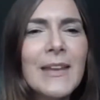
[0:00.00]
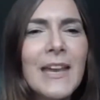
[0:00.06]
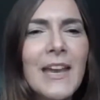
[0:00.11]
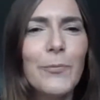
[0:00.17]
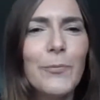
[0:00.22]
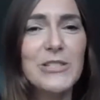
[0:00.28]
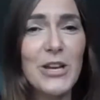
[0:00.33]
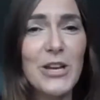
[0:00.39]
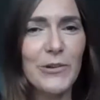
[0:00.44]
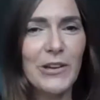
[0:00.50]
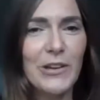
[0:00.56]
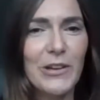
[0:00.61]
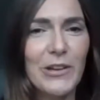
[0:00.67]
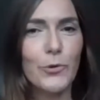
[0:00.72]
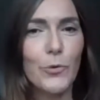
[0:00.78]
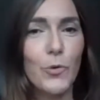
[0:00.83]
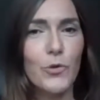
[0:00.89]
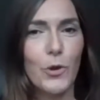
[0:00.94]
If we don't
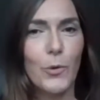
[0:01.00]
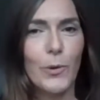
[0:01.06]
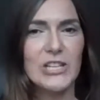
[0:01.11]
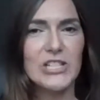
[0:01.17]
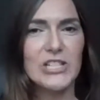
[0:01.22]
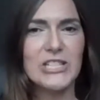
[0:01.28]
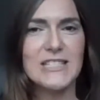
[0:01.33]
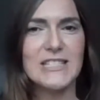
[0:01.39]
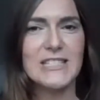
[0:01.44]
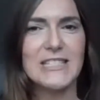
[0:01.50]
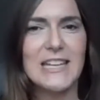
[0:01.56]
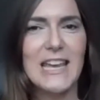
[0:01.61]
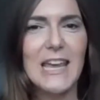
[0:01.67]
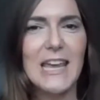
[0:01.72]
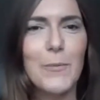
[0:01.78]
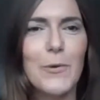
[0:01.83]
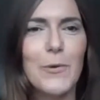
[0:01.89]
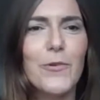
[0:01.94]
get through all the questions
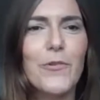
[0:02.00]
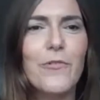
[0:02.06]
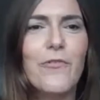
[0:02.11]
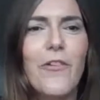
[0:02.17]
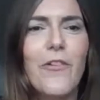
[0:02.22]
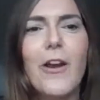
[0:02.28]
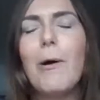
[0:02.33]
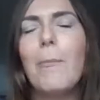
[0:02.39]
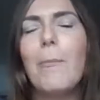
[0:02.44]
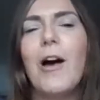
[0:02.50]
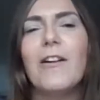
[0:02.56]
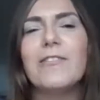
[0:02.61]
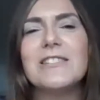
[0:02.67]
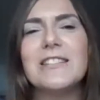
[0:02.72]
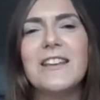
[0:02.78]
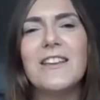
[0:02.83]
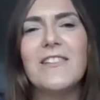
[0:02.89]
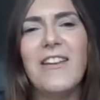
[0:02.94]
today, we'll follow up
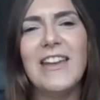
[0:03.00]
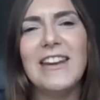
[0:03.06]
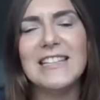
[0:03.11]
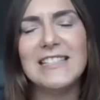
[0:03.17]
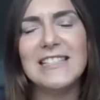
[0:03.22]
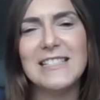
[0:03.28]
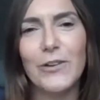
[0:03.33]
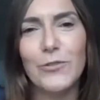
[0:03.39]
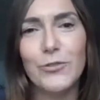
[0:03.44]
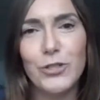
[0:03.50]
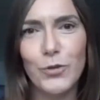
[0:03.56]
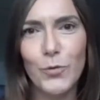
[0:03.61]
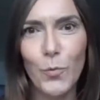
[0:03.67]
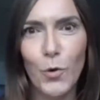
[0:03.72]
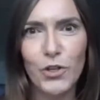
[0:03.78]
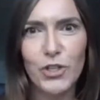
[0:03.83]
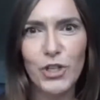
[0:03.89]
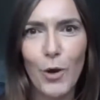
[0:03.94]
after the event, so do
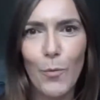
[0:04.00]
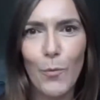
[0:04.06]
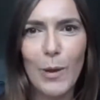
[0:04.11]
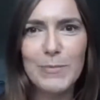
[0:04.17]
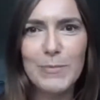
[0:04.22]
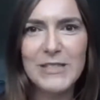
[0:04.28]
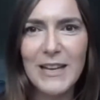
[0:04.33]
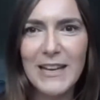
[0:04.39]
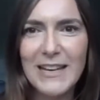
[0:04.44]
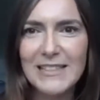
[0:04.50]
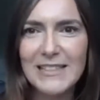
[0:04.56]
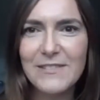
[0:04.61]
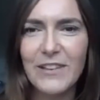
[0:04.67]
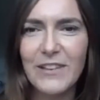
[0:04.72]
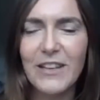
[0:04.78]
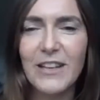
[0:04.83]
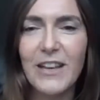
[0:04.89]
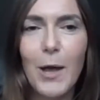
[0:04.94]
watch our website
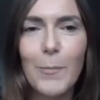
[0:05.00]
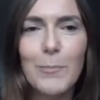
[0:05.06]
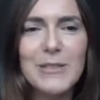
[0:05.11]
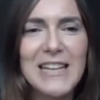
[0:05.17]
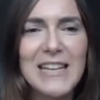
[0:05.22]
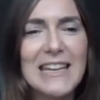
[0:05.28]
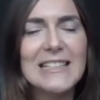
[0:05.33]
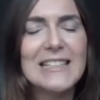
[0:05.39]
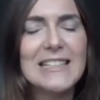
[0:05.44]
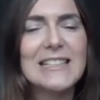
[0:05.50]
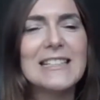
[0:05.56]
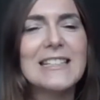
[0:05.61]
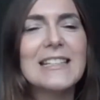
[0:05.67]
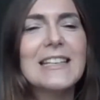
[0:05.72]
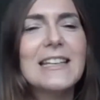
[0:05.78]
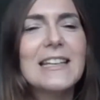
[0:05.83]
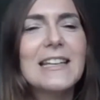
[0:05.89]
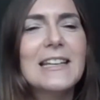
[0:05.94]
for
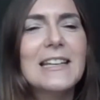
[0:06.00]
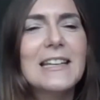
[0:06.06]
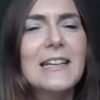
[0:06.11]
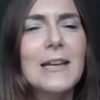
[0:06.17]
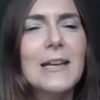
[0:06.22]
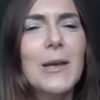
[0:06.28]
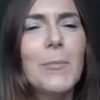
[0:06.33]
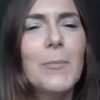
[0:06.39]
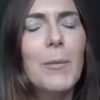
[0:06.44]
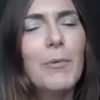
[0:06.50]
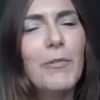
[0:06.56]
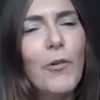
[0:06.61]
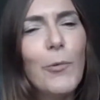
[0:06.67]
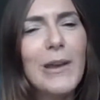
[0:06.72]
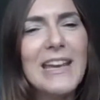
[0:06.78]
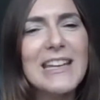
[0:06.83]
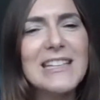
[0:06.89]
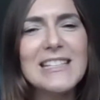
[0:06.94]
updates. But
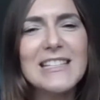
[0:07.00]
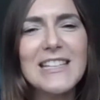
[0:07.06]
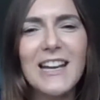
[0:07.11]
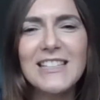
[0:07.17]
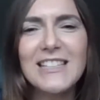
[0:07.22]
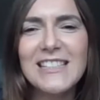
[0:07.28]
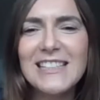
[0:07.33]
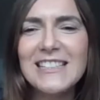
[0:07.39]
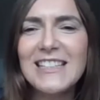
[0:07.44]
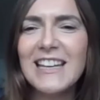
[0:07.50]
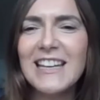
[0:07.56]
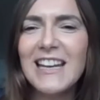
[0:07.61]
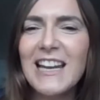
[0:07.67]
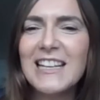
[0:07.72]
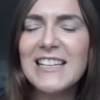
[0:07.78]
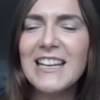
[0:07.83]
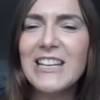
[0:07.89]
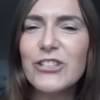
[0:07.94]
before we get started, I'd
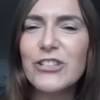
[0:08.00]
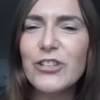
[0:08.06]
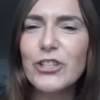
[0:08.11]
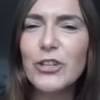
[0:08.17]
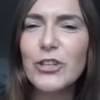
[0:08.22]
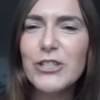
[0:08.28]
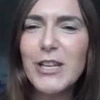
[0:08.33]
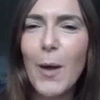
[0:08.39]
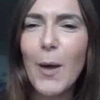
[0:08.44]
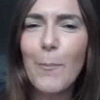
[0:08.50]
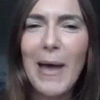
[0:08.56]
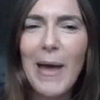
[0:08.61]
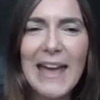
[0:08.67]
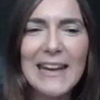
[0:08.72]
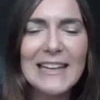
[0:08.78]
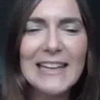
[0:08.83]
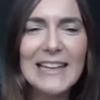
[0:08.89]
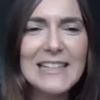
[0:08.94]
like to introduce our
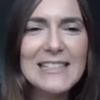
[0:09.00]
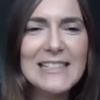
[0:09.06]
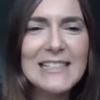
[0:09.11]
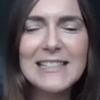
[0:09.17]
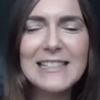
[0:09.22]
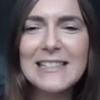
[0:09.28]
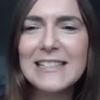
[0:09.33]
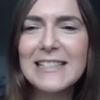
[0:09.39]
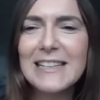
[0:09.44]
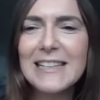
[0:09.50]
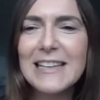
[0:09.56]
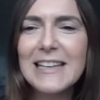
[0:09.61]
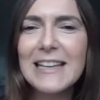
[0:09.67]
panelists.